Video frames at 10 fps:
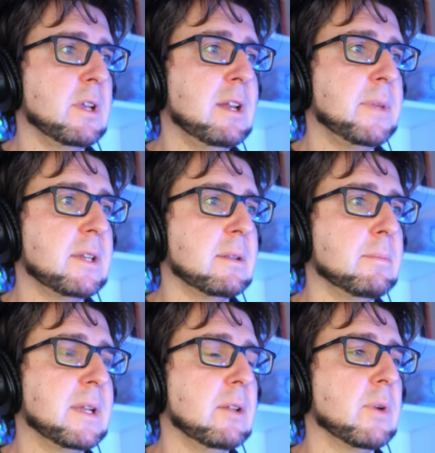We eliminate the
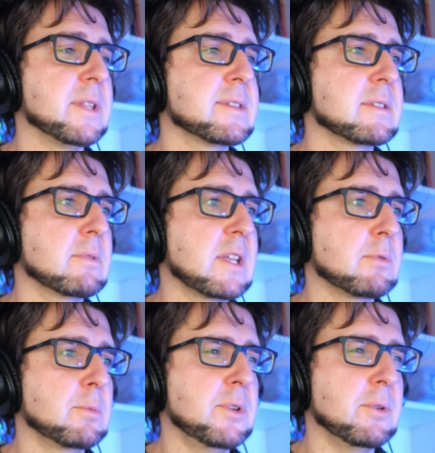middle ones. So
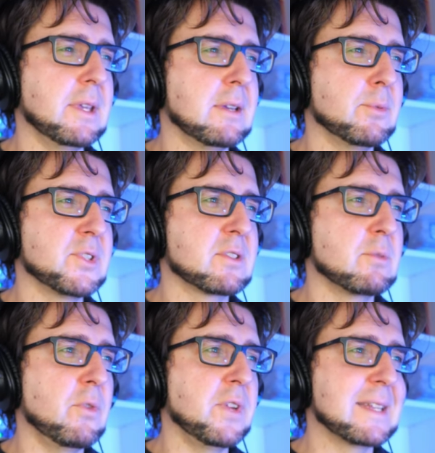that's what we're doing here. We're
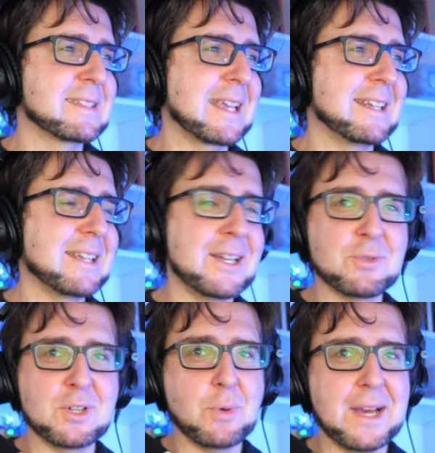just removing the second
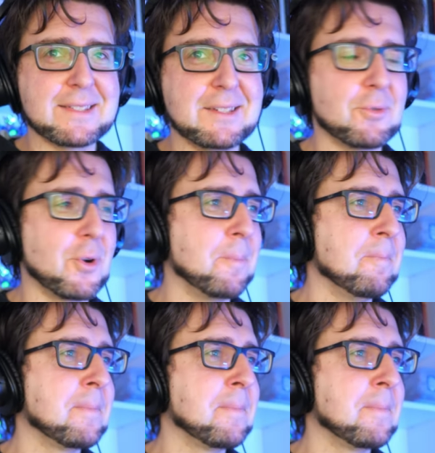entry twice in a row.